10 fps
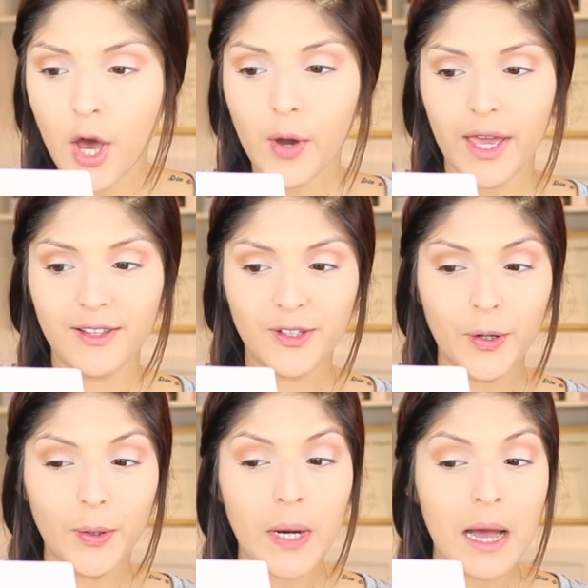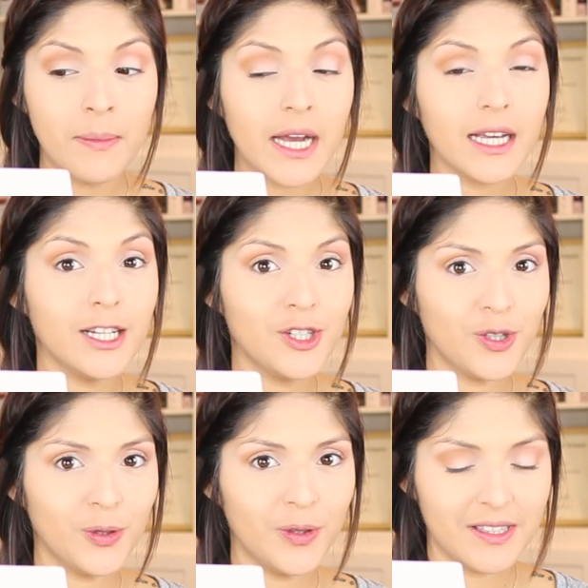Okay, so I'm not gonna
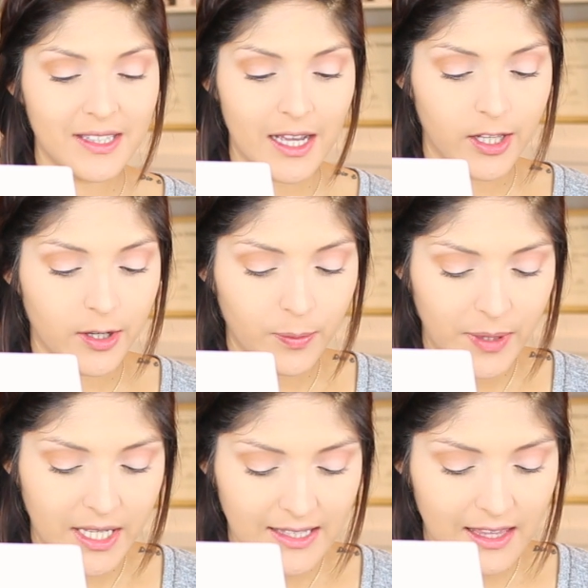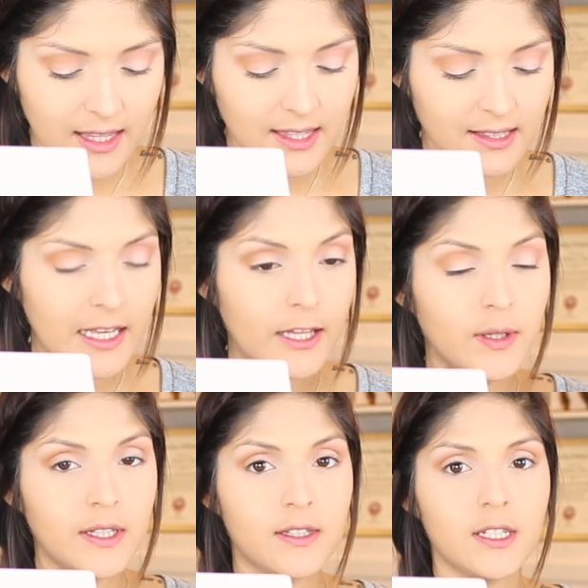do this yellow because I think this
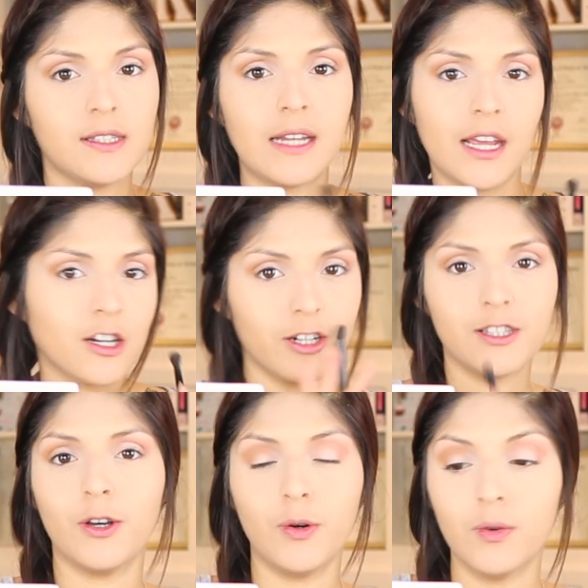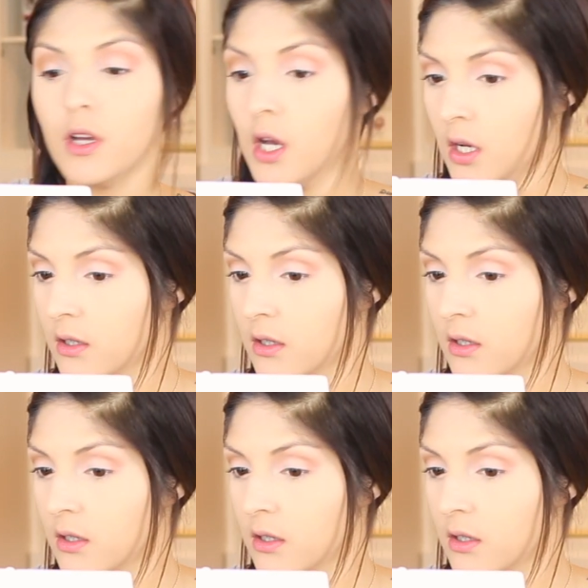yellow needs to stand on its own.